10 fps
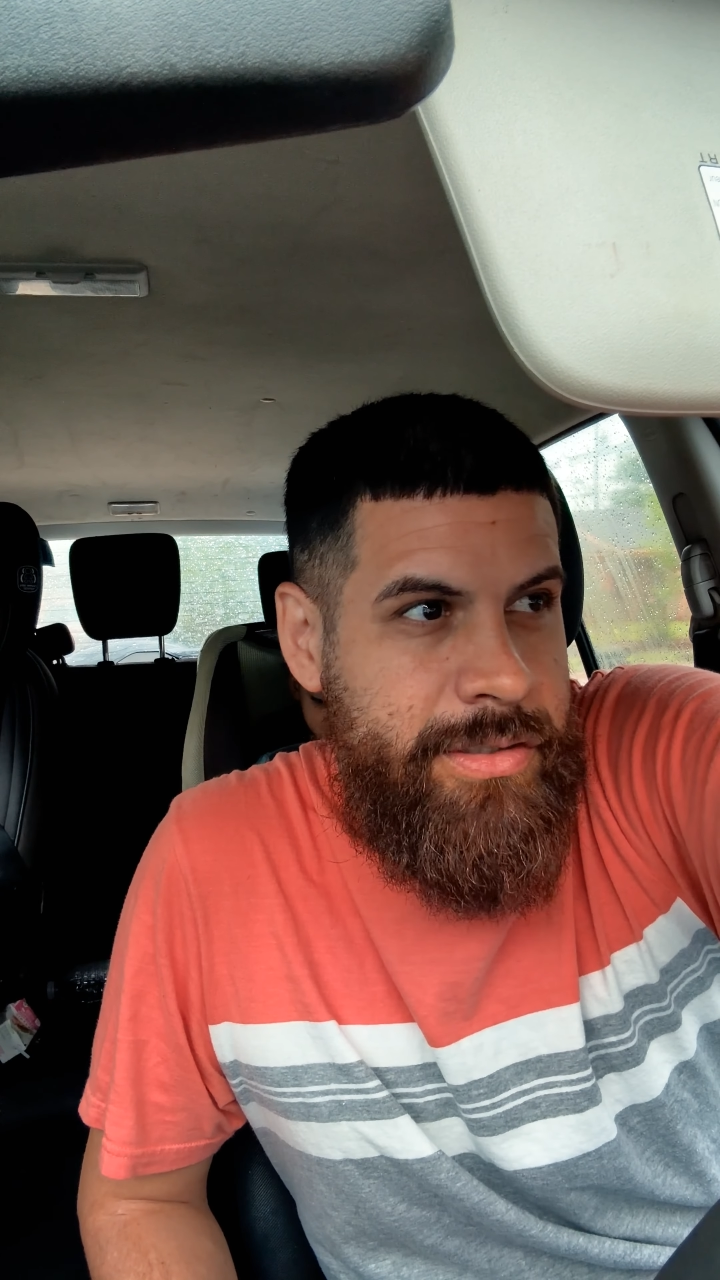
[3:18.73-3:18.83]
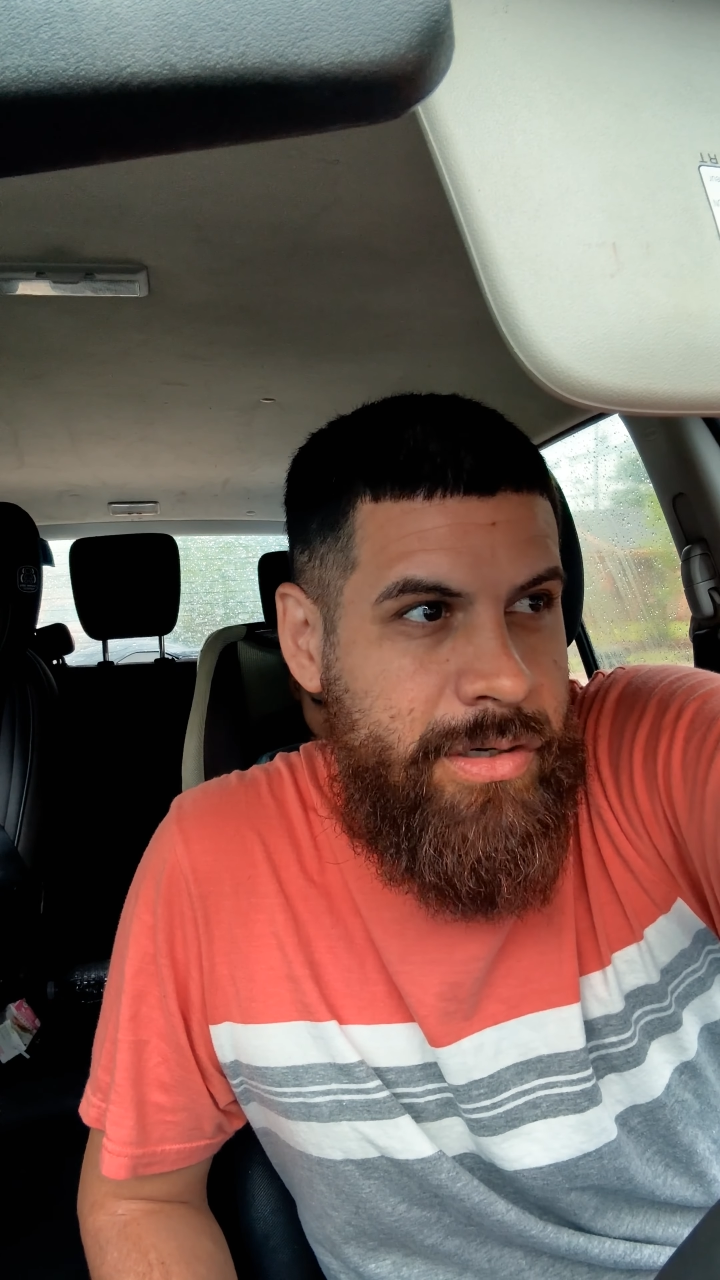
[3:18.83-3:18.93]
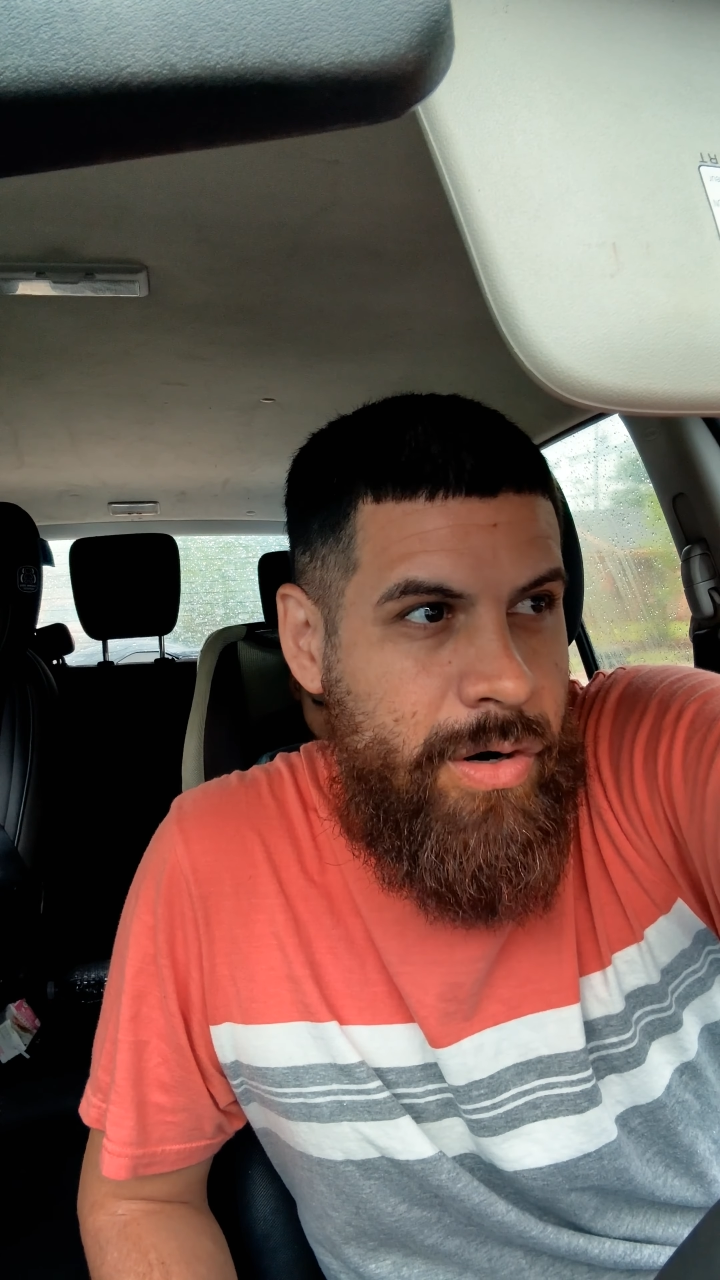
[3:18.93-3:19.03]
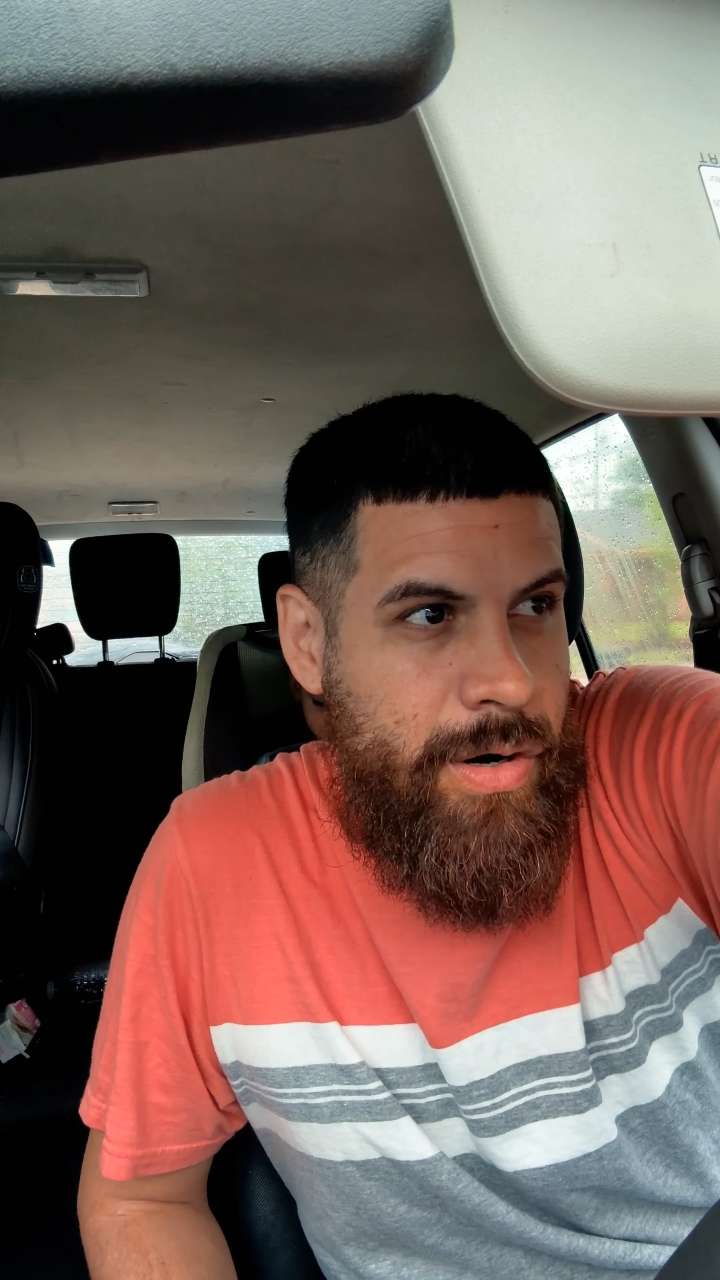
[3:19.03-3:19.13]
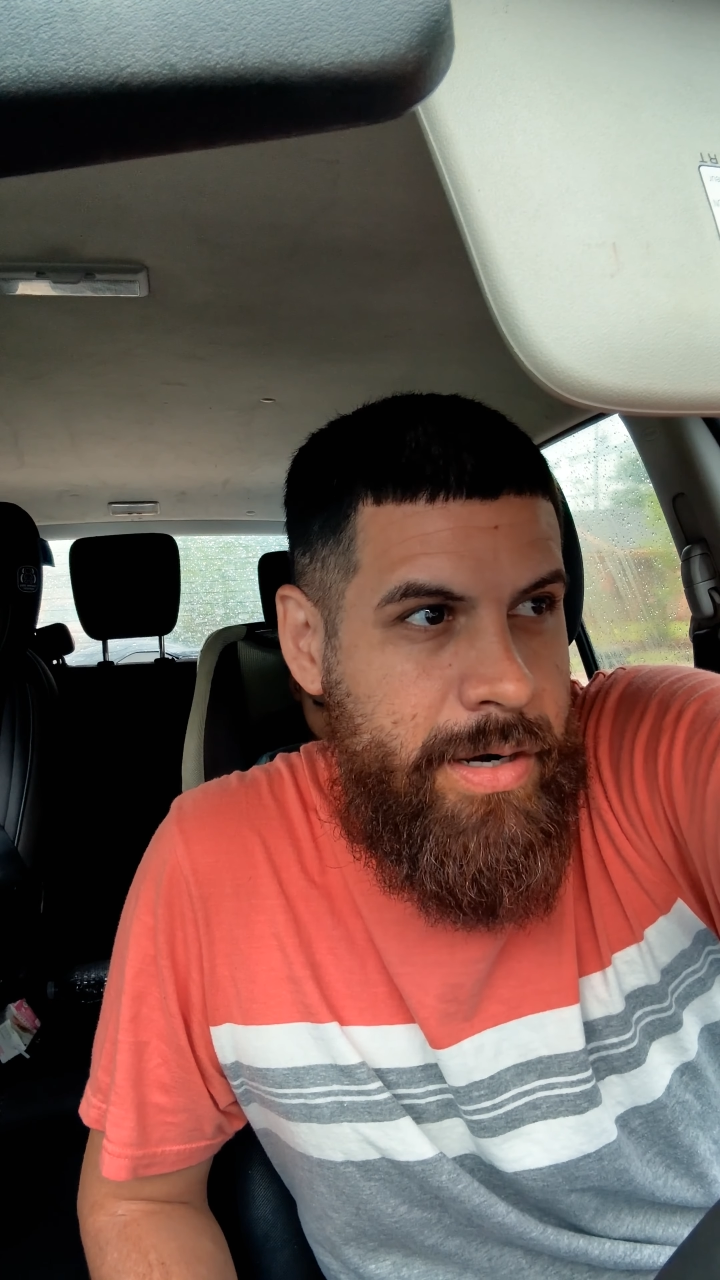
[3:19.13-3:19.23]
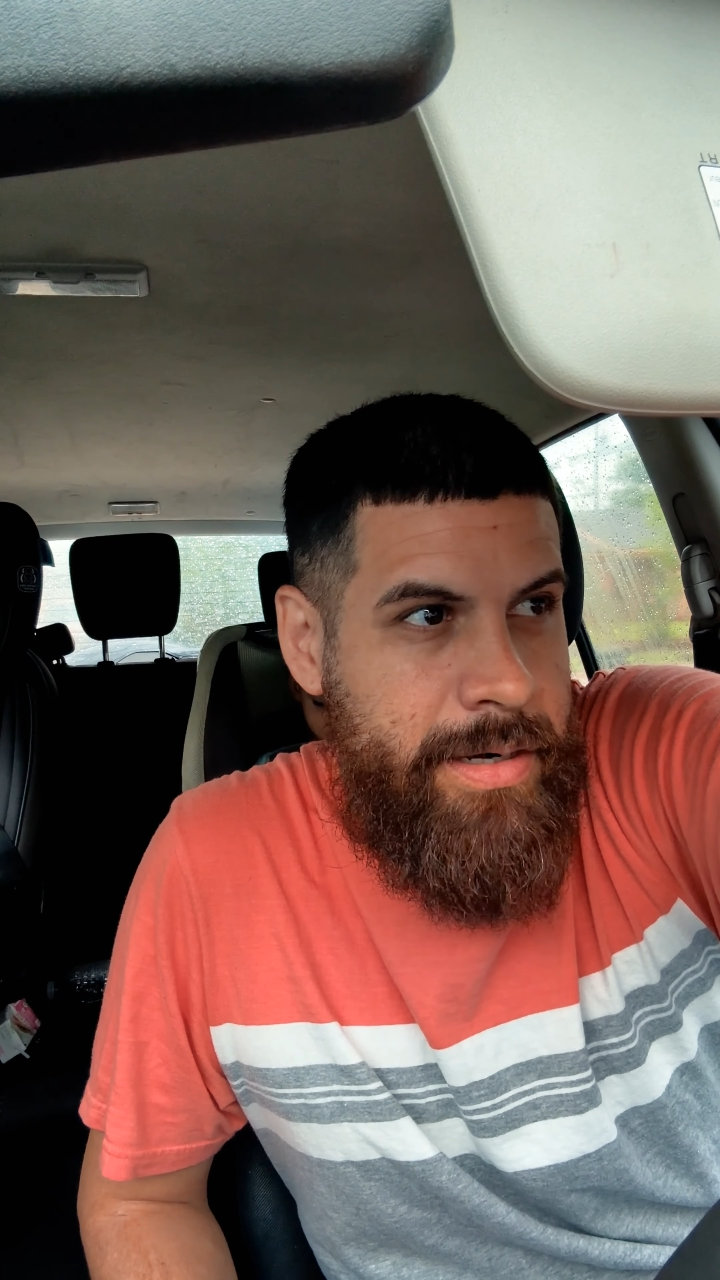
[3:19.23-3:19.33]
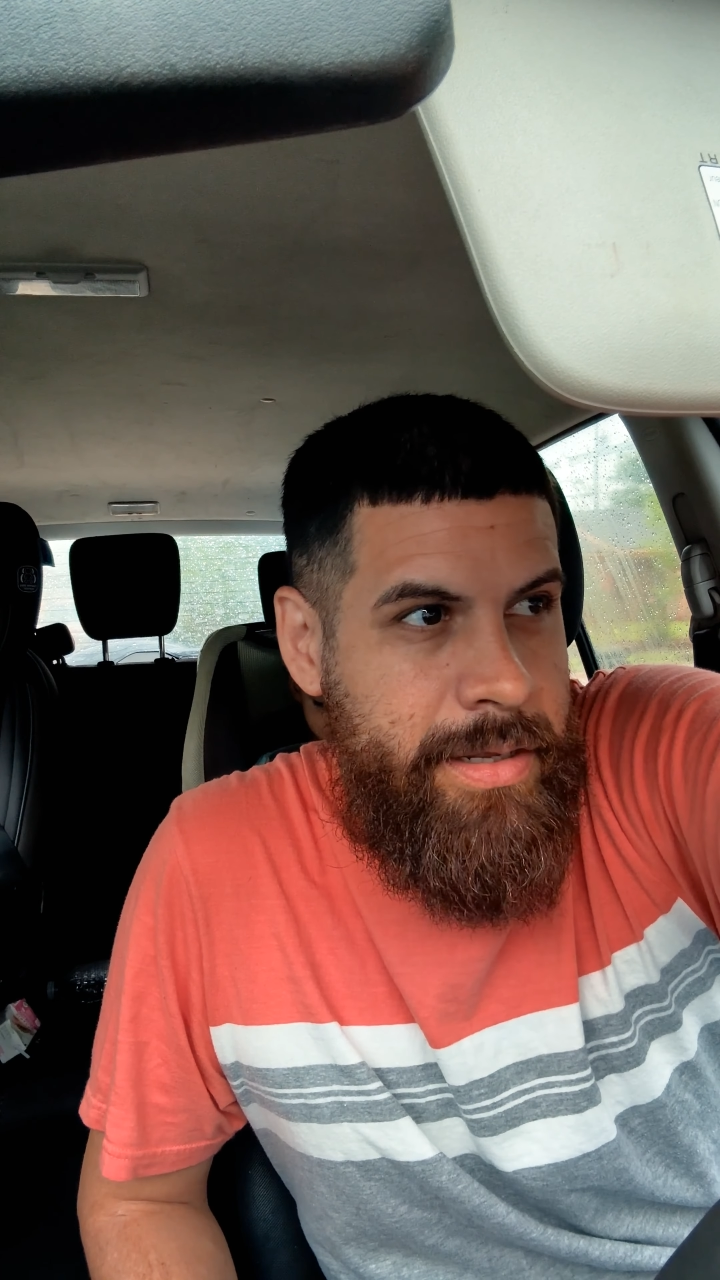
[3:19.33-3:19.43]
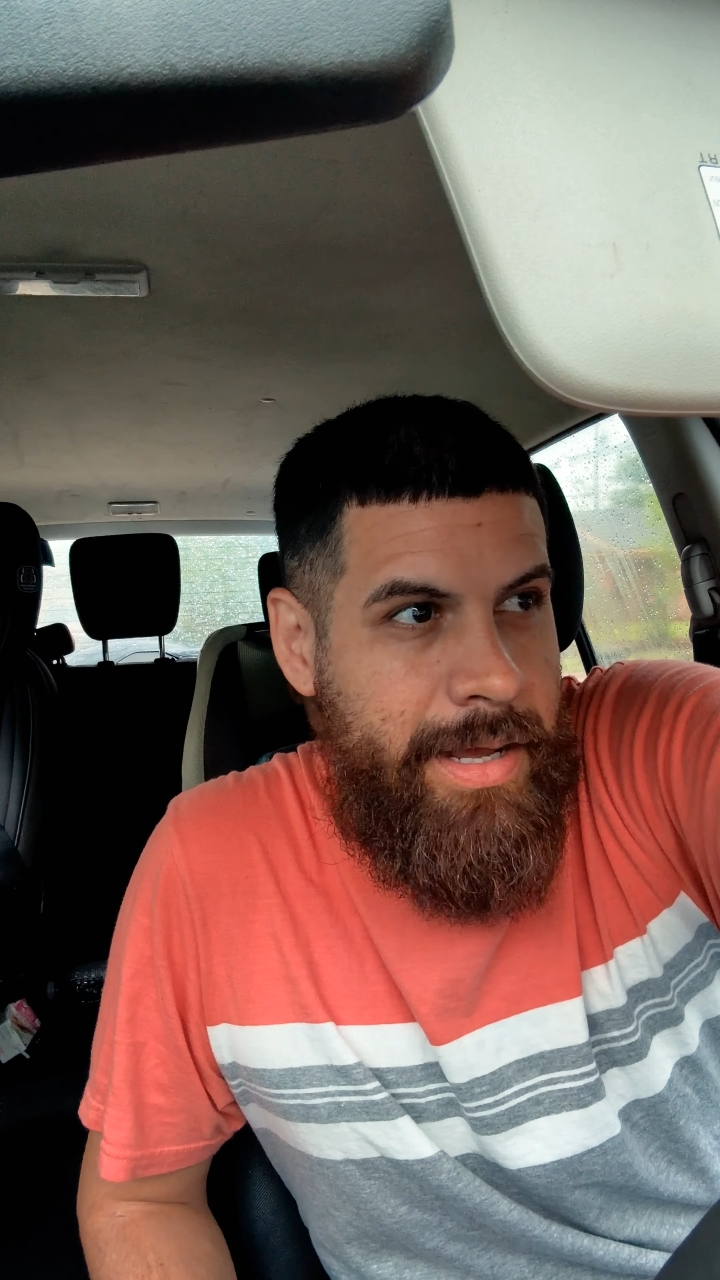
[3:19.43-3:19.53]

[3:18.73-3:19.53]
your card.